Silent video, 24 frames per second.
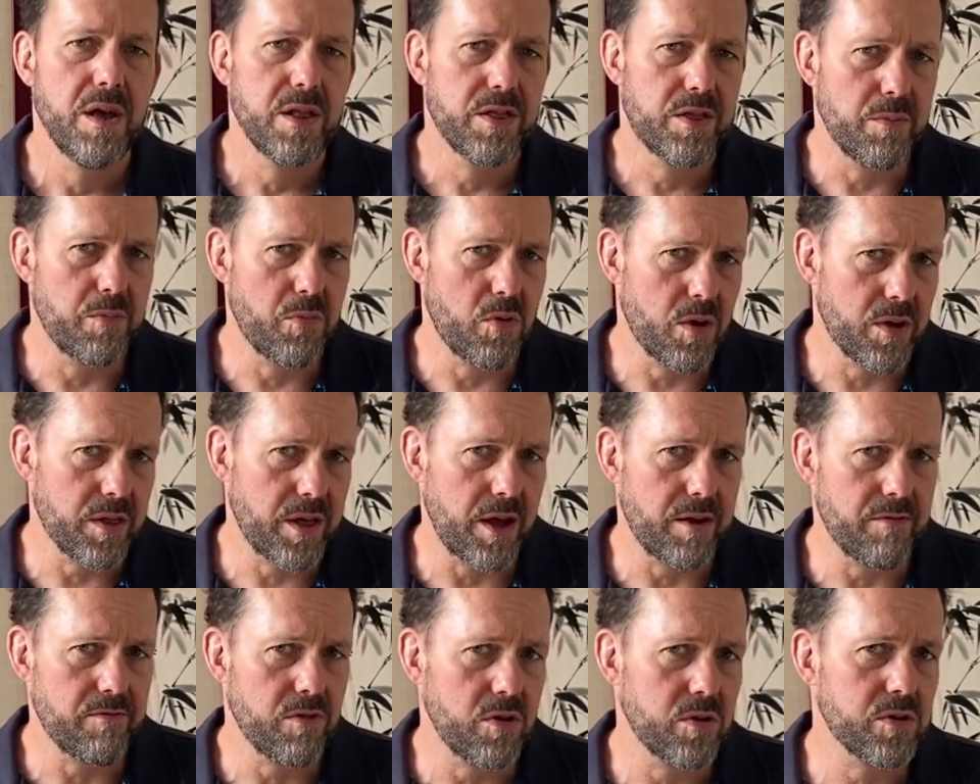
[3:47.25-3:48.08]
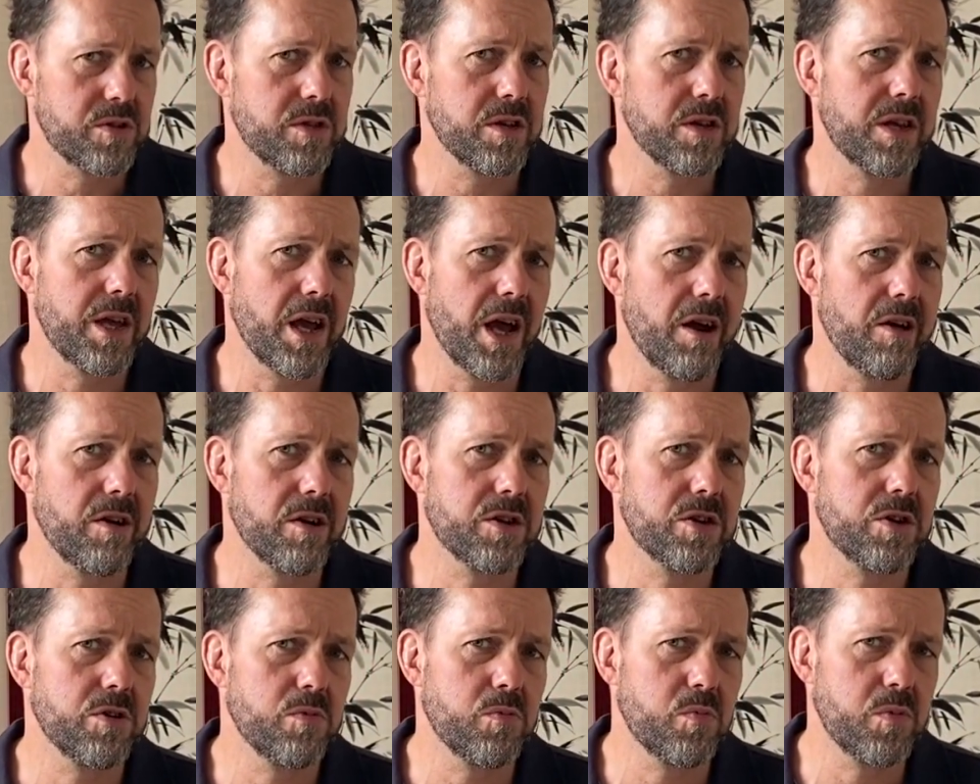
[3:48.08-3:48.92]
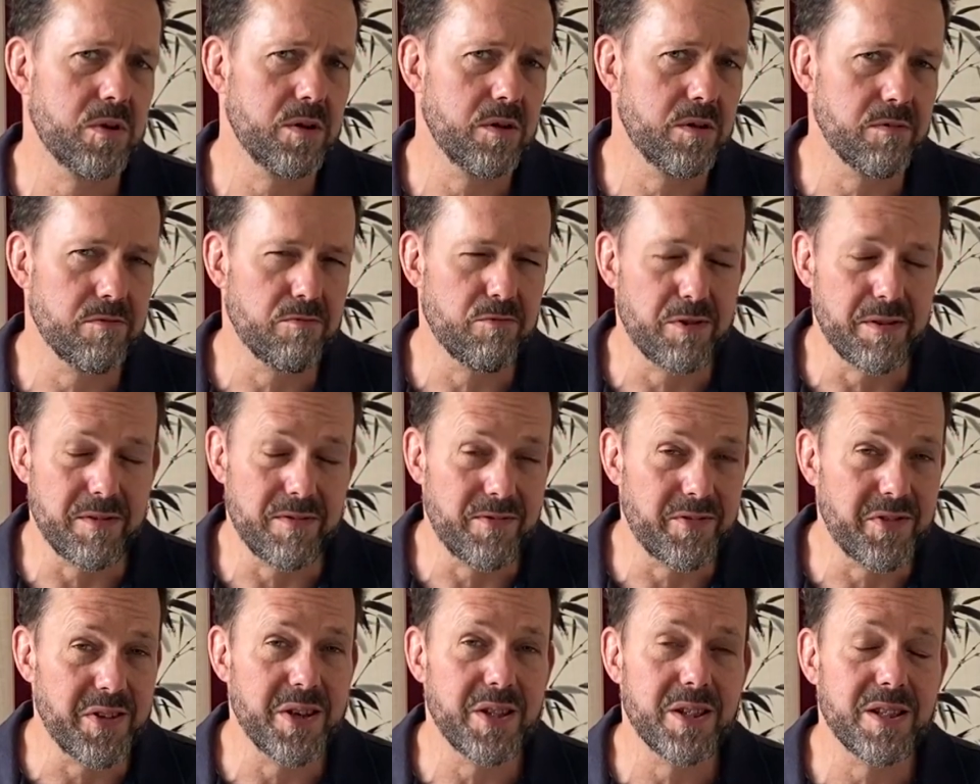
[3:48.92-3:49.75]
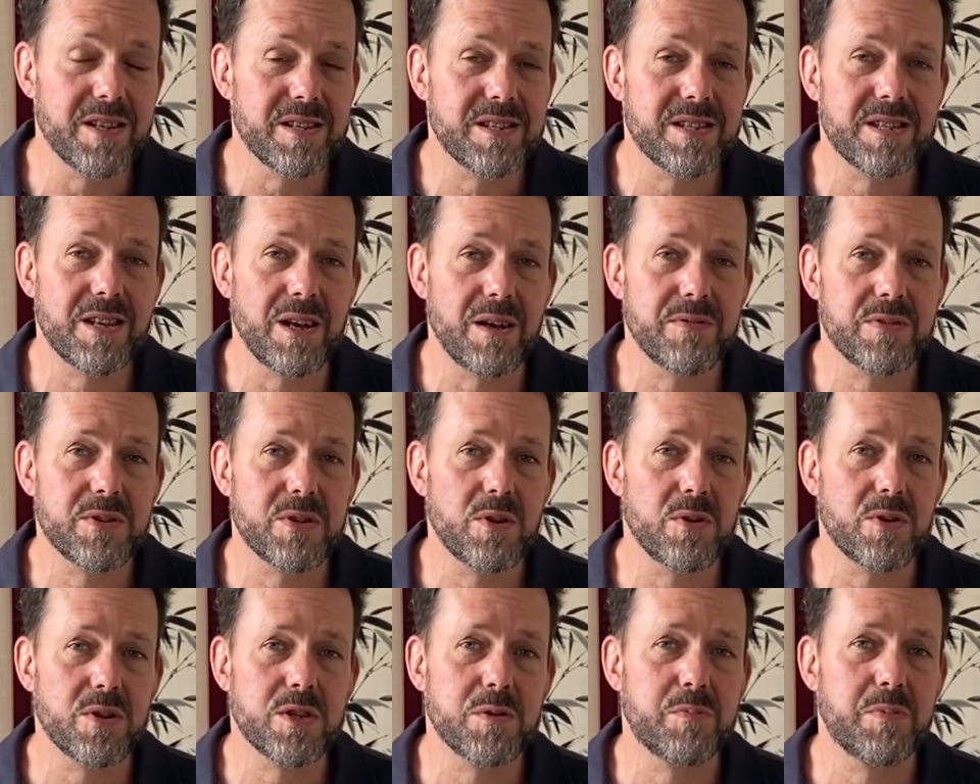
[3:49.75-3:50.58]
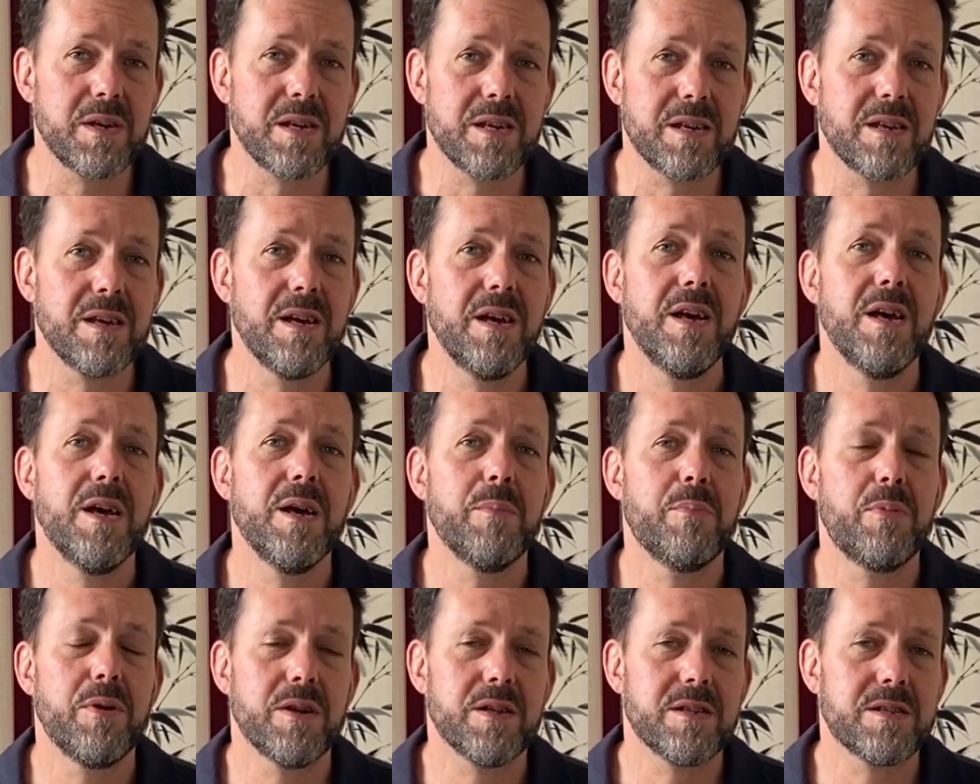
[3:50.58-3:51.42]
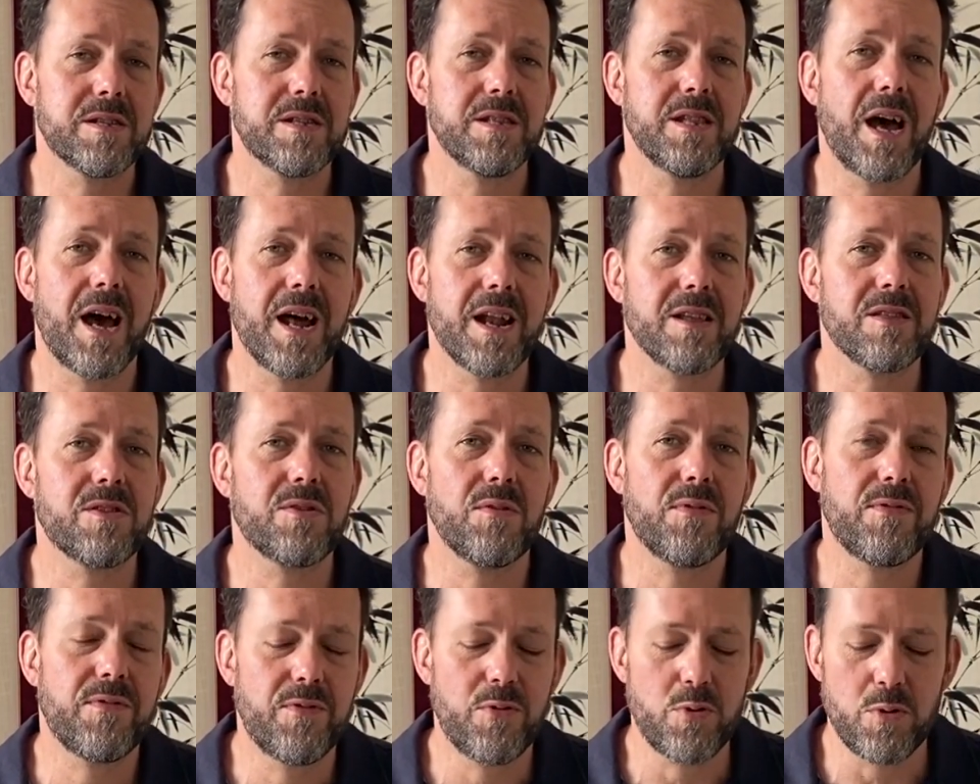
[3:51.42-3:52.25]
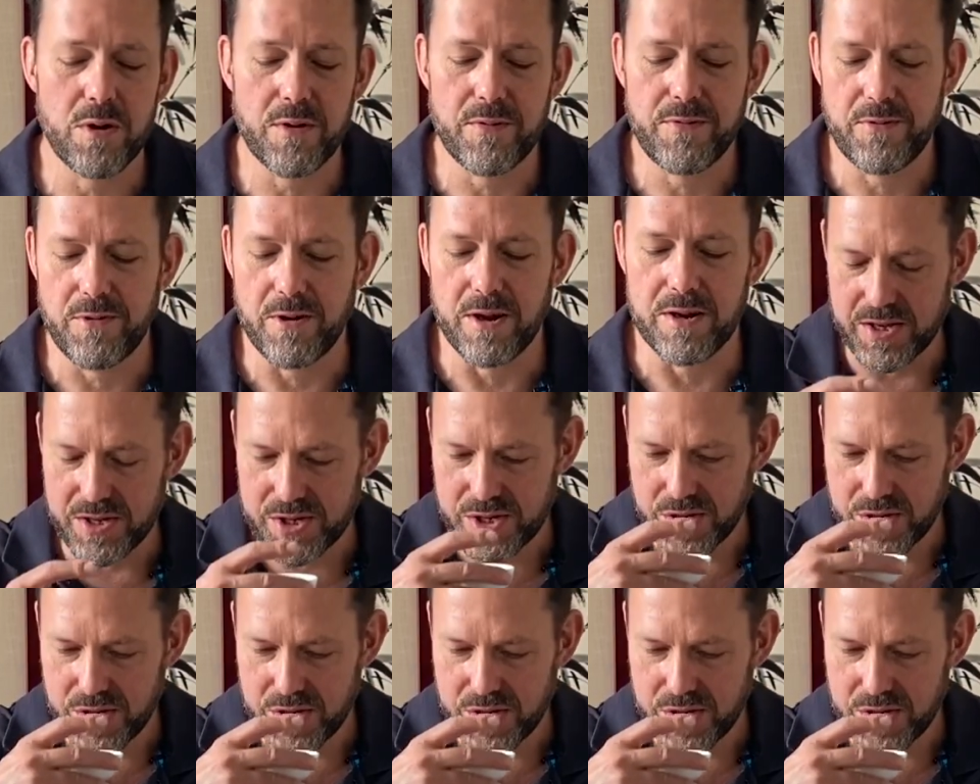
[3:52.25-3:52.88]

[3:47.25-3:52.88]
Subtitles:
the more that roasted character will reveal itself, so to speak, but it's not at the forefront.